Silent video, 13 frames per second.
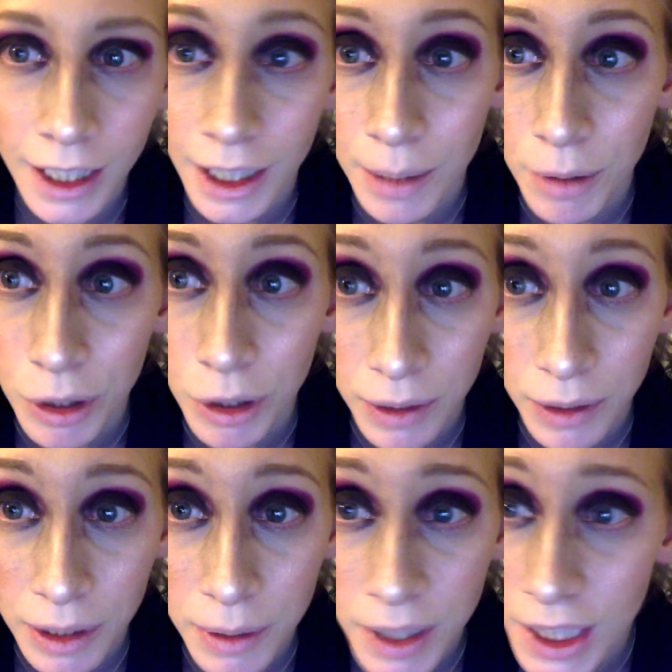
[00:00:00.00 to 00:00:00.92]
And I'm not going
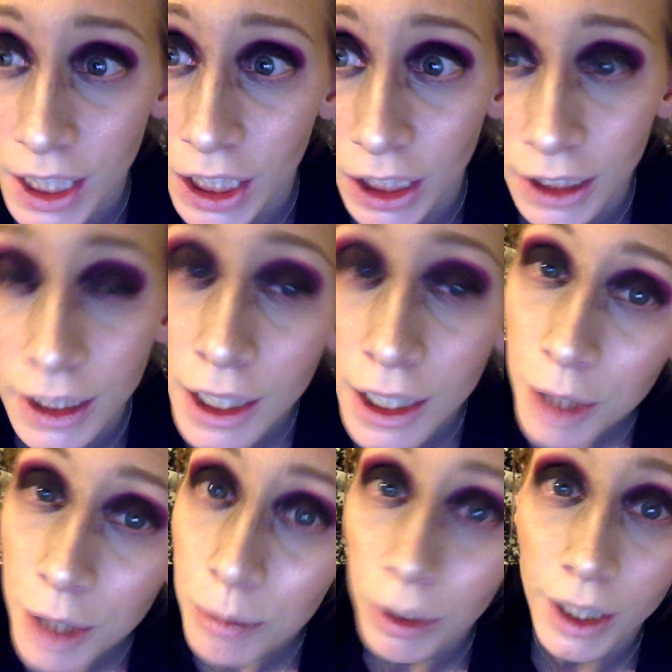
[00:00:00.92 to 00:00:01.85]
anywhere, thank God.
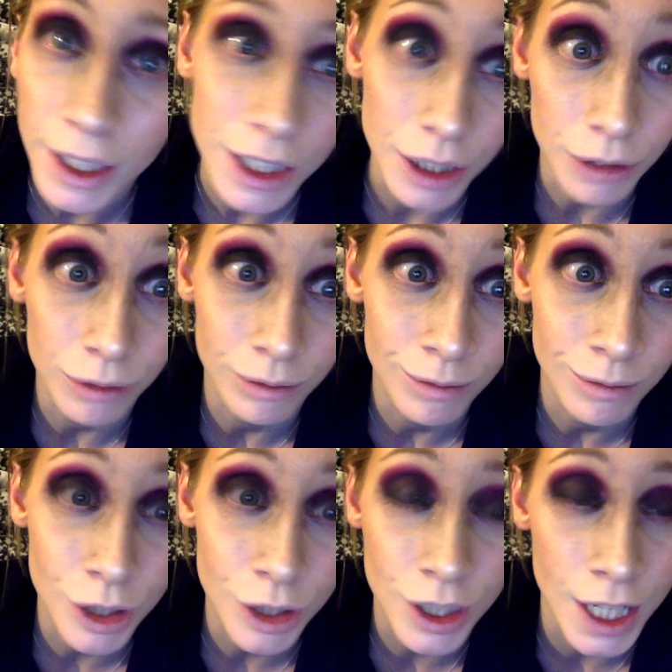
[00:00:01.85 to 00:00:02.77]
But, you know,
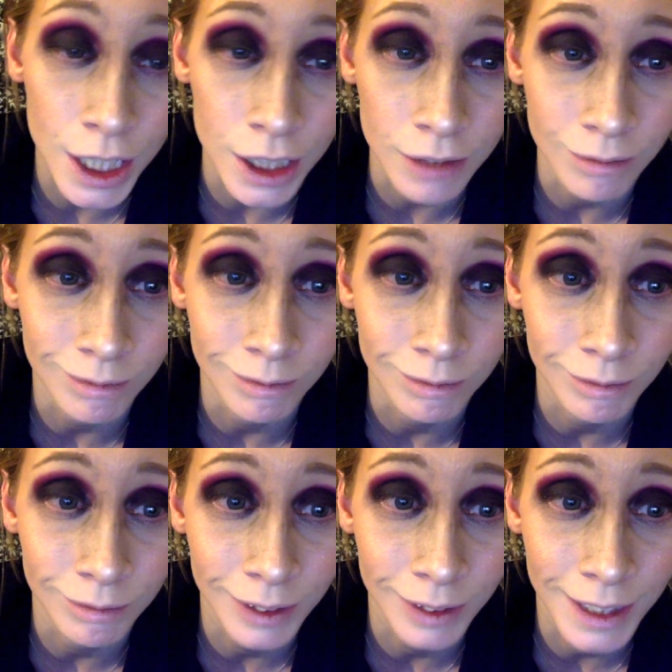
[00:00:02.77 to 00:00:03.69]
just had to
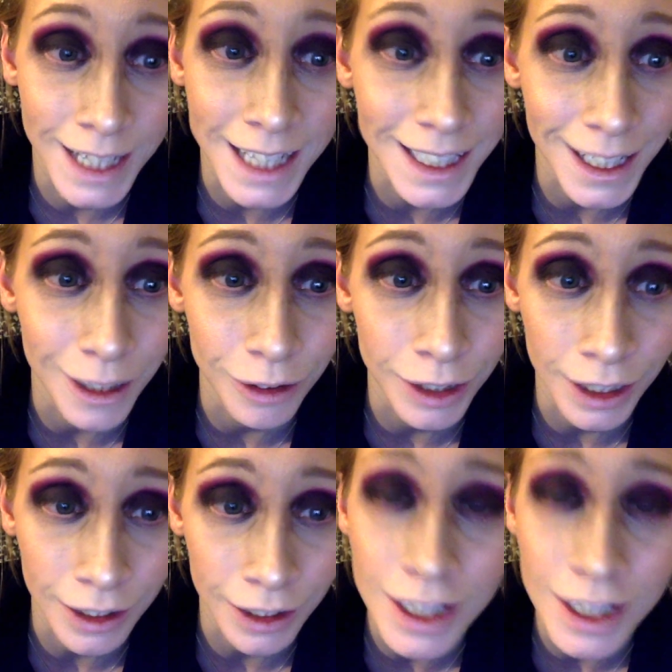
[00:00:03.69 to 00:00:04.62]
get that out
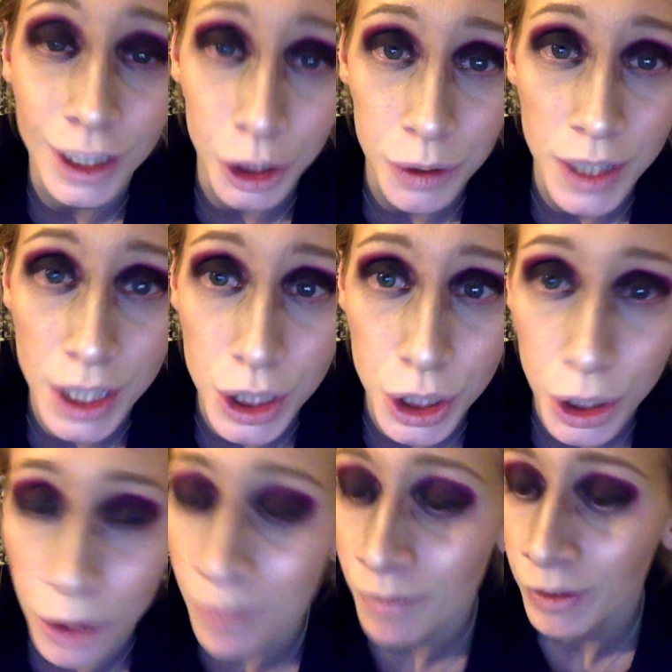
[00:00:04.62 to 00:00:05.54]
there to let you guys
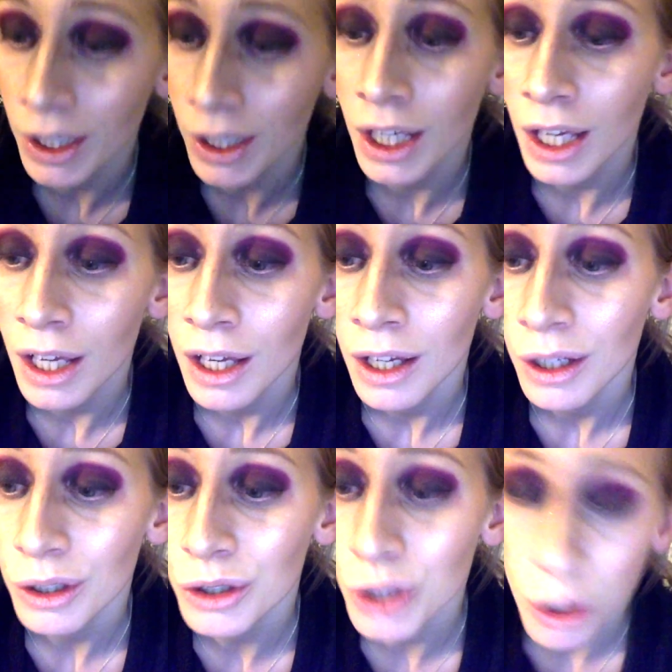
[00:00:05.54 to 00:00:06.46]
know.
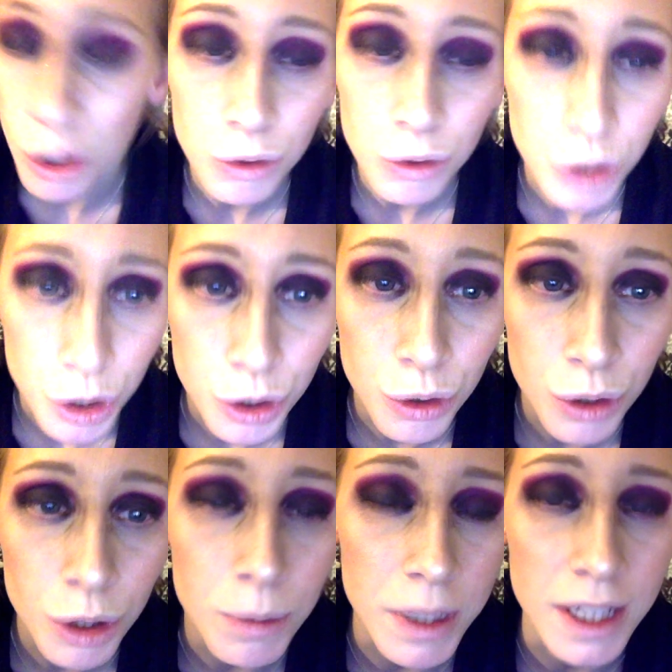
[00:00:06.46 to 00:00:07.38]
Don't do
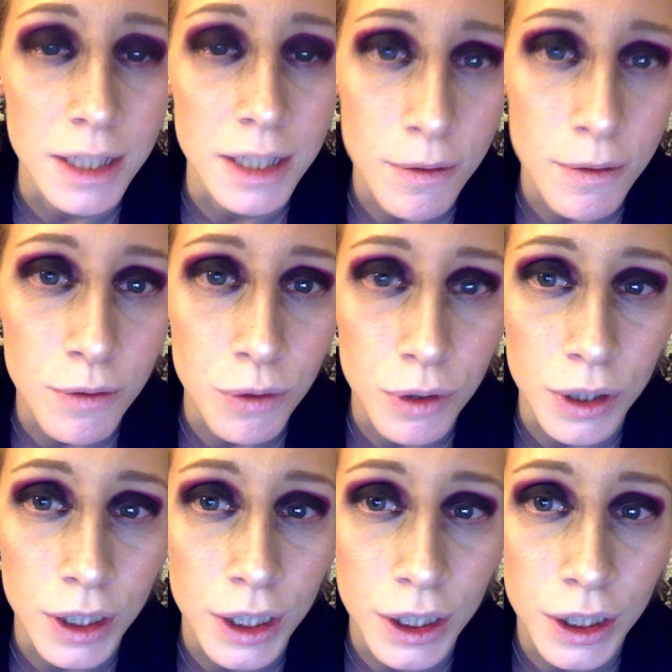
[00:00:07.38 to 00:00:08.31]
your base
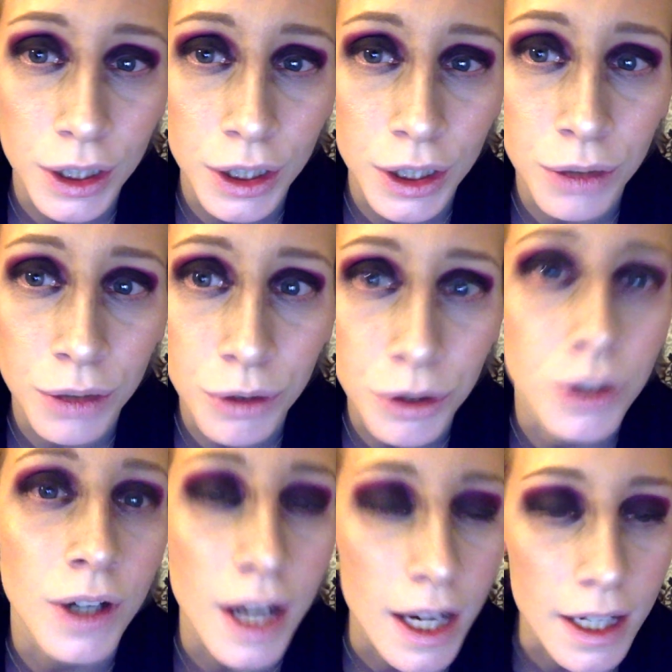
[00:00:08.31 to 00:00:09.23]
before you do
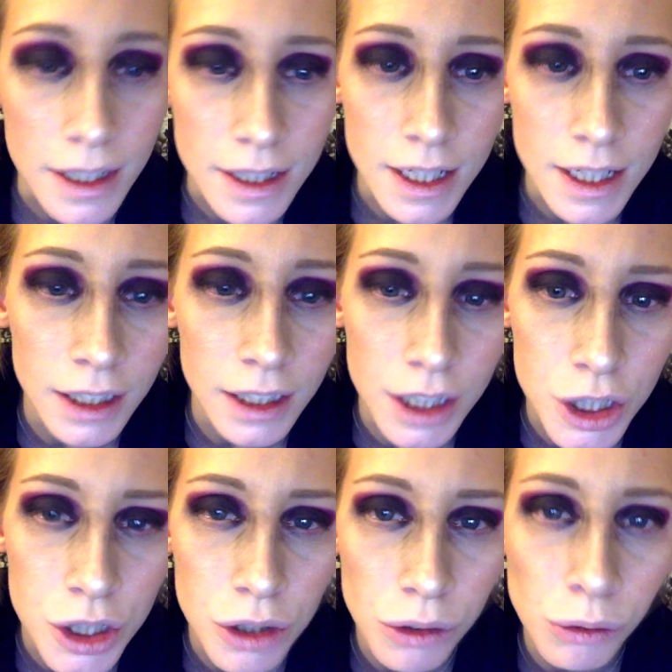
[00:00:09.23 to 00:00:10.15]
your eyes,
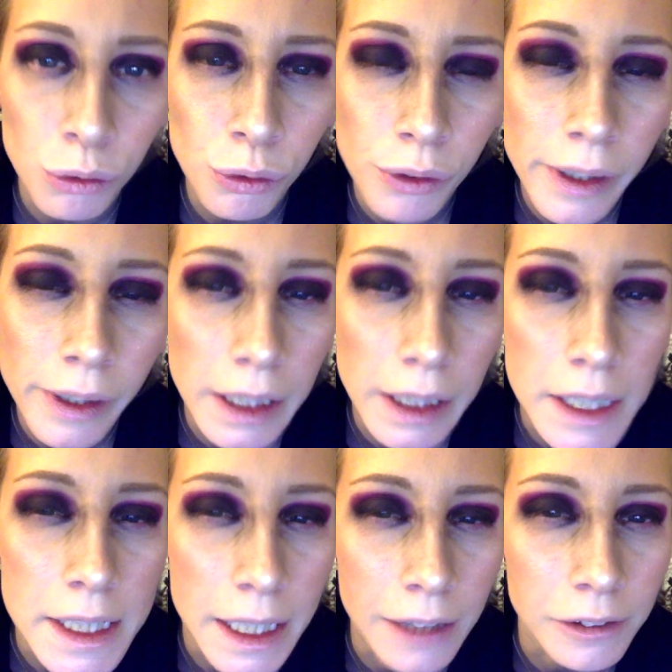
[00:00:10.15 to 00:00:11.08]
unless you're really
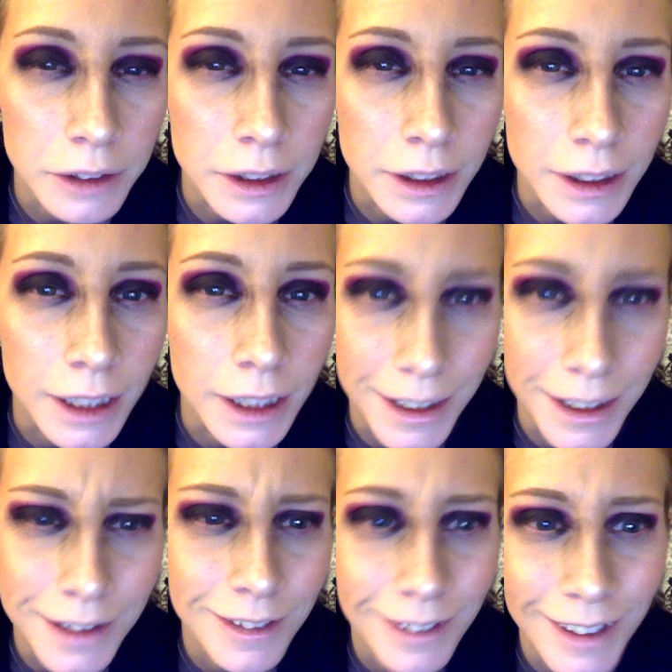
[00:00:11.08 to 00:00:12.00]
talented in
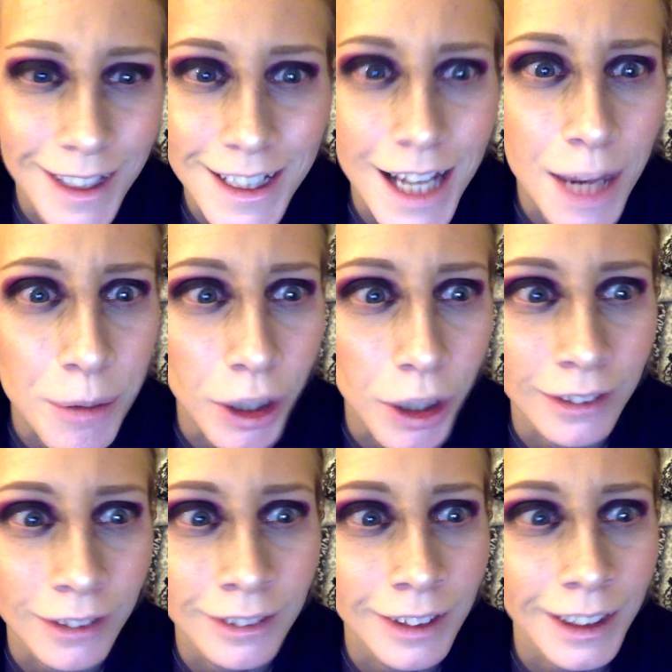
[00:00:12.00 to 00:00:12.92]
that, because I'm
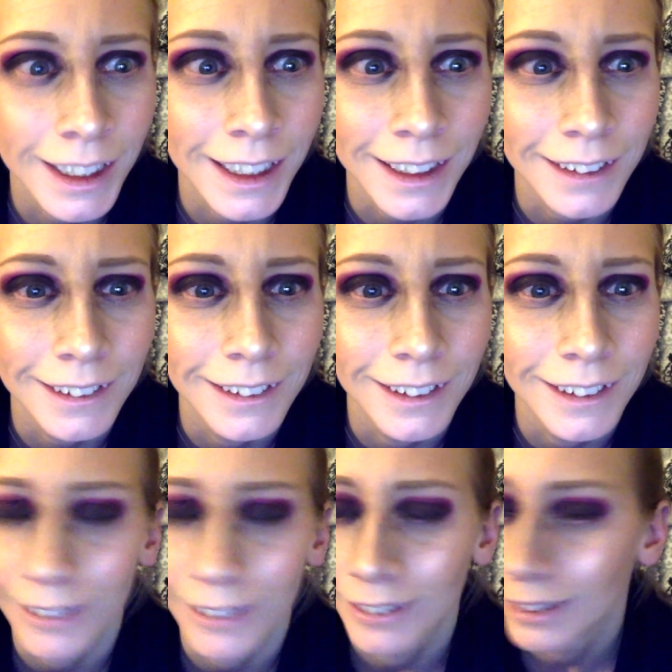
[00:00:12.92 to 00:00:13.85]
not. I can't,
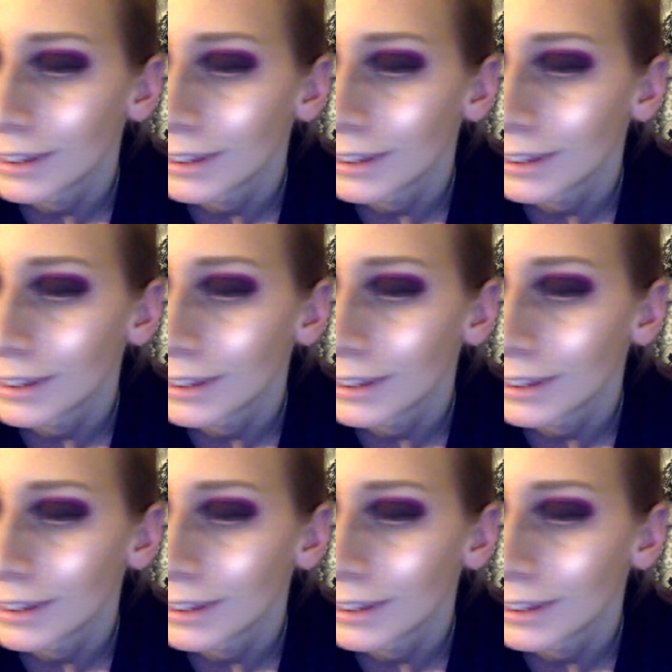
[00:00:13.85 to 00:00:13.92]
no.